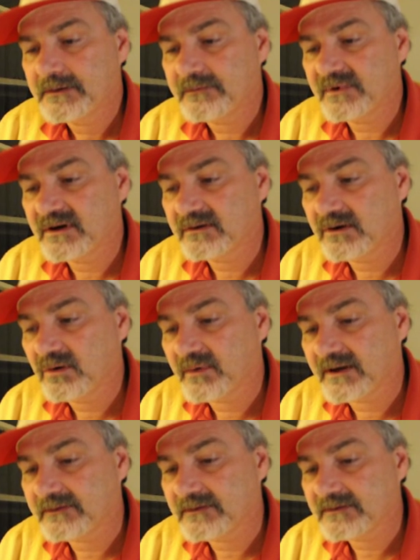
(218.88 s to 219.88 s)
We don't know
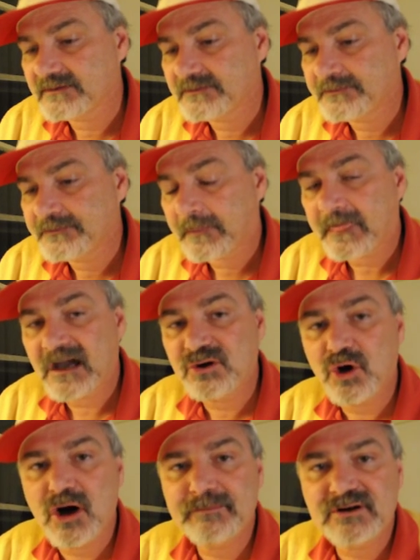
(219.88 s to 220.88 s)
about this. On
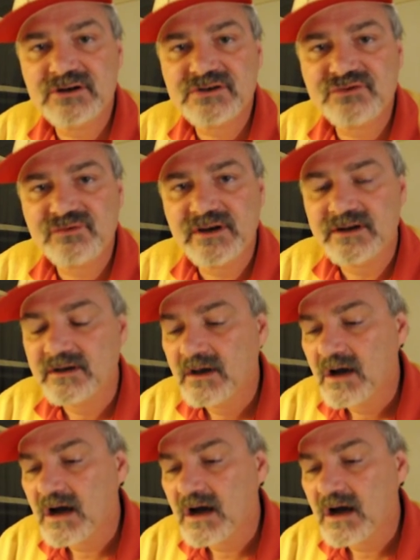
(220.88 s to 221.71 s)
Auburn Street,